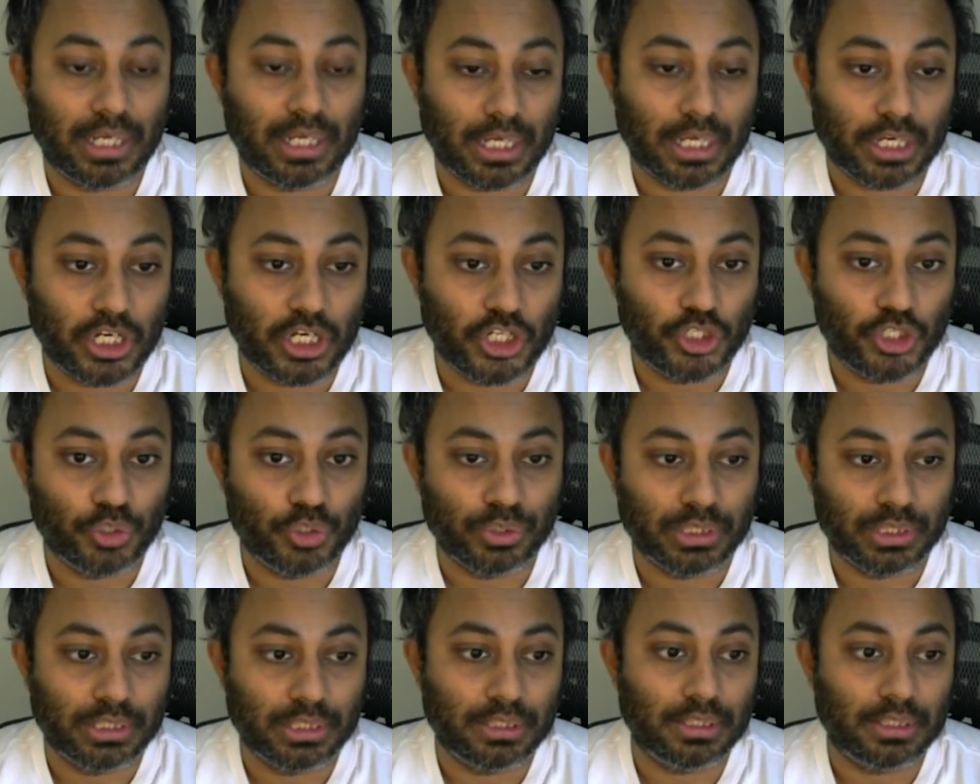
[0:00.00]
He
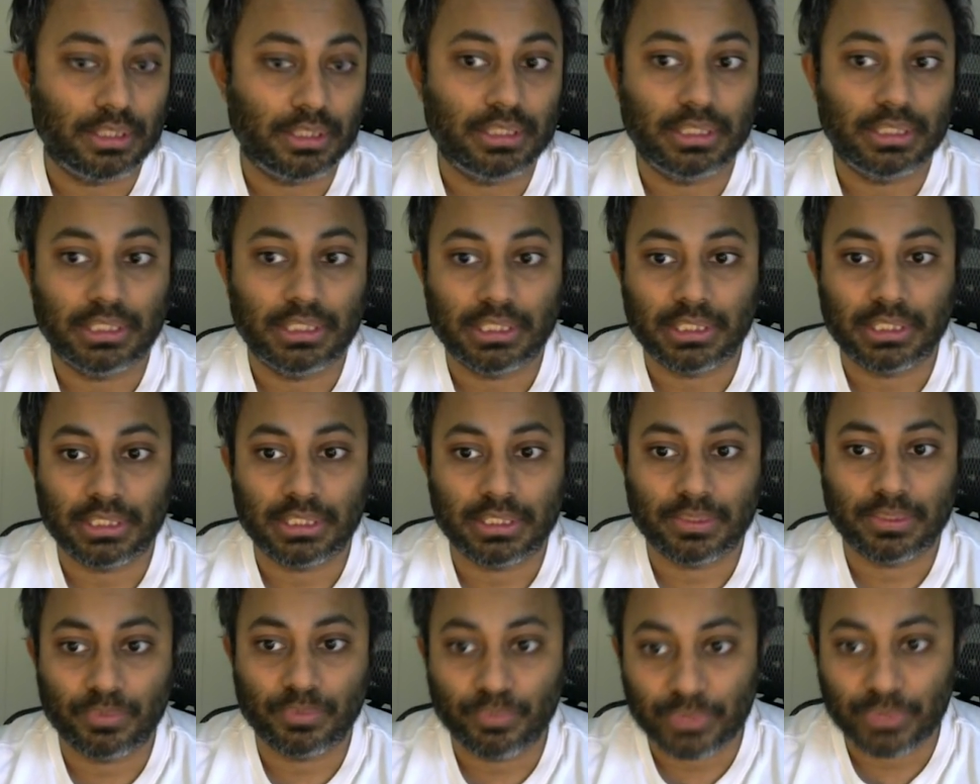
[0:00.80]
chose
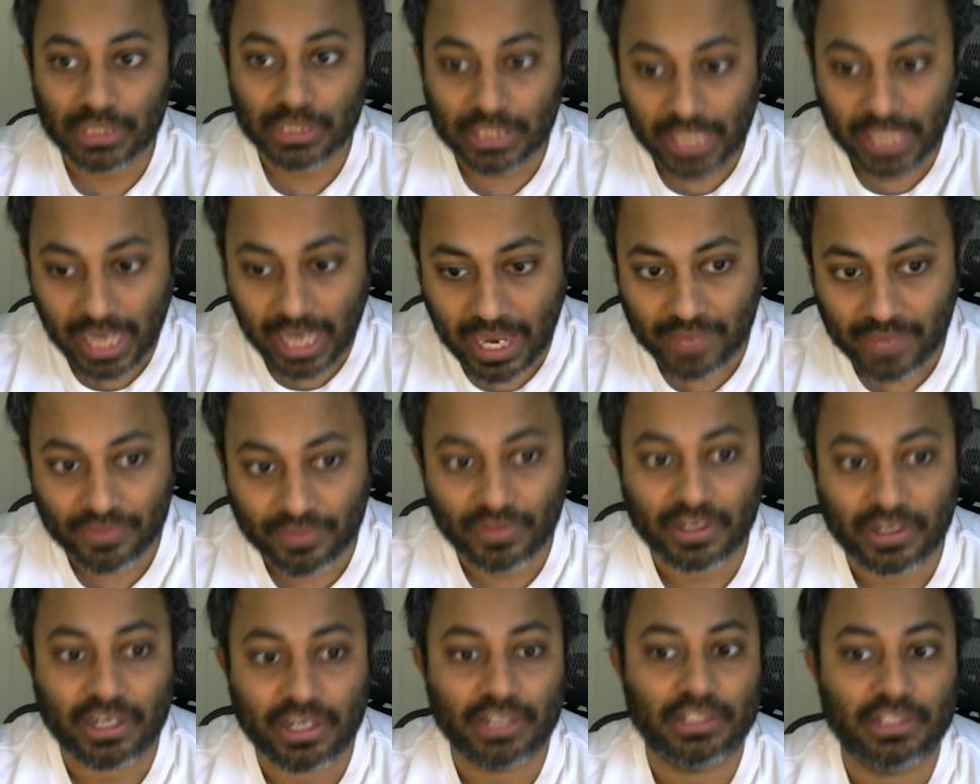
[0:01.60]
this with
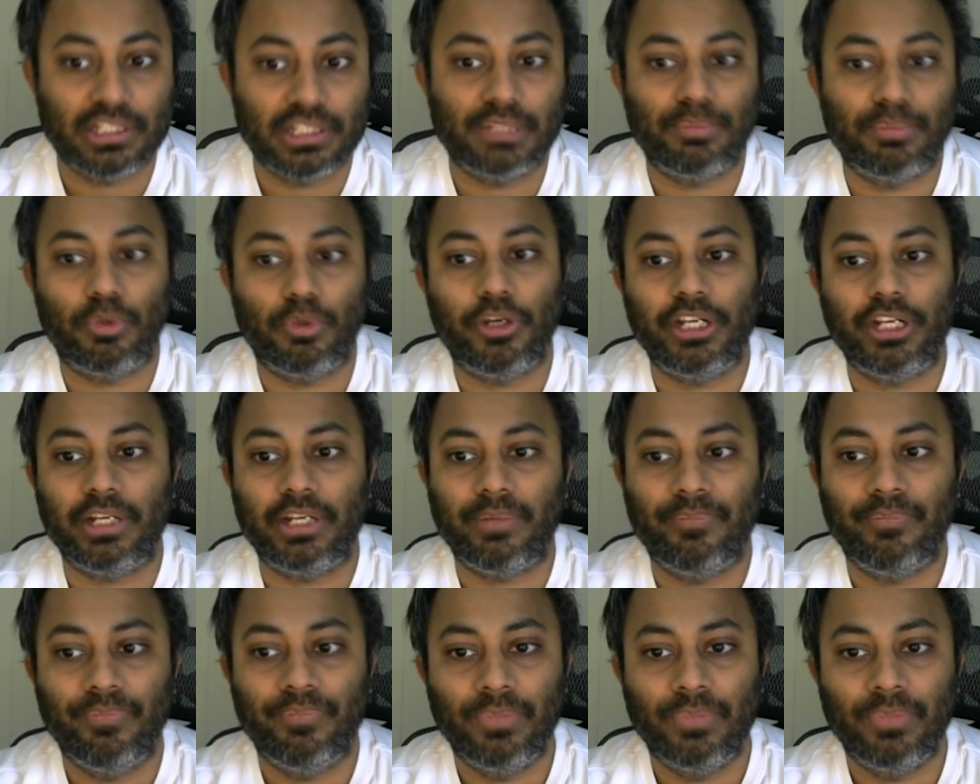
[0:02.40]
a3 at this point.